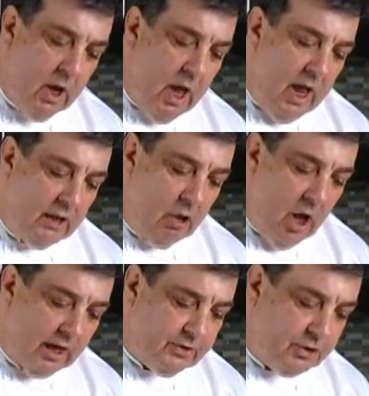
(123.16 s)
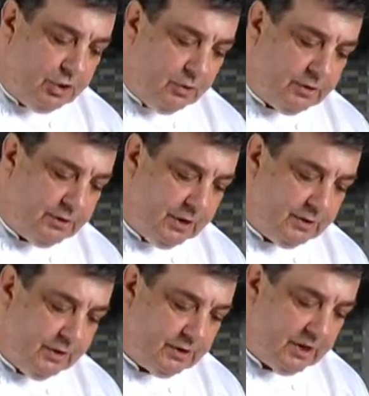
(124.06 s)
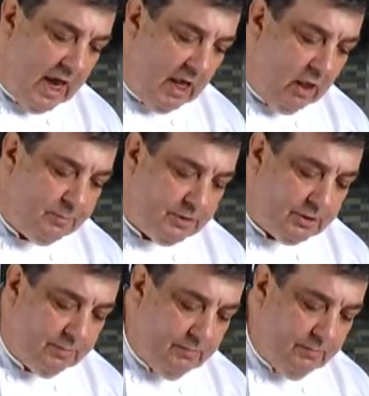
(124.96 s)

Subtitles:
and locked the juices into the scallops.